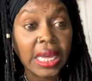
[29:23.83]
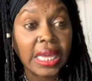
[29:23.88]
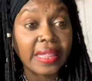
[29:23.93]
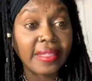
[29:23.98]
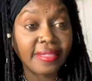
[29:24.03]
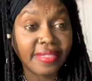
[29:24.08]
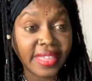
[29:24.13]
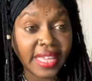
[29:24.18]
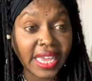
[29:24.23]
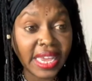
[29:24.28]

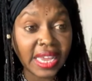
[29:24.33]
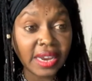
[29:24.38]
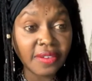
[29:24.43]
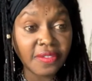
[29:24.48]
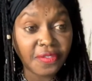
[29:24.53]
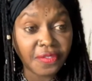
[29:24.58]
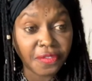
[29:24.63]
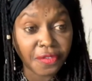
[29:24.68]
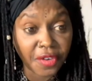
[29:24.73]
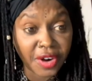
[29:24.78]
then
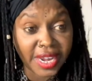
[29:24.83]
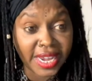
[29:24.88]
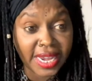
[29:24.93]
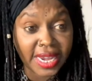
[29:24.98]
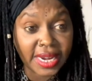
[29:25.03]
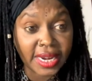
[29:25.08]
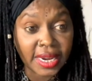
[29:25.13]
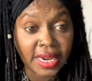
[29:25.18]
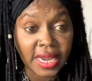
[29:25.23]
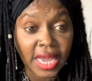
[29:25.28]

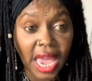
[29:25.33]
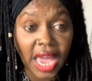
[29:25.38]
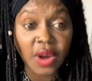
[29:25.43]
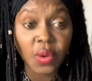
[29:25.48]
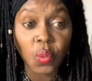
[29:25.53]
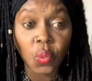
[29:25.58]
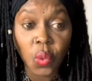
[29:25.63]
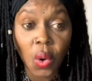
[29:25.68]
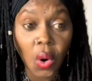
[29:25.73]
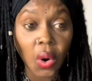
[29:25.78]
freed
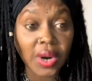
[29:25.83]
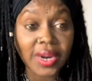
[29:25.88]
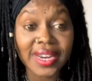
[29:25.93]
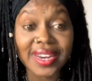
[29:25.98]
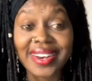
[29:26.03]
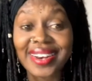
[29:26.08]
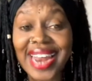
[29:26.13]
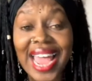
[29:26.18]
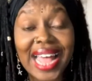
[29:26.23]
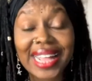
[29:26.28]
and warned
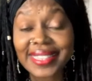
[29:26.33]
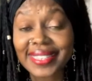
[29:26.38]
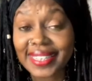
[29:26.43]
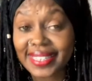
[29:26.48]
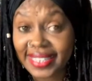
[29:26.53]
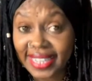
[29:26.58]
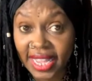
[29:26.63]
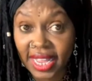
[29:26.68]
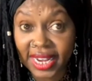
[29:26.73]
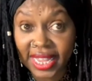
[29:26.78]
not to
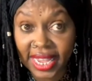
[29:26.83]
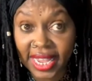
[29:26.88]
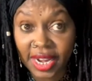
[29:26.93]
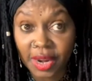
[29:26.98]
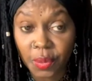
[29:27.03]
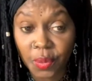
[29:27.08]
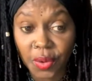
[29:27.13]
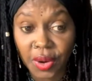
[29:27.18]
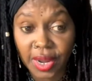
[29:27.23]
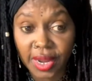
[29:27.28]
tell
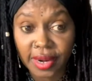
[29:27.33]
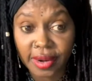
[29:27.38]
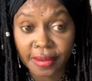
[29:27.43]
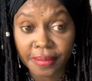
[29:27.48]
anyone.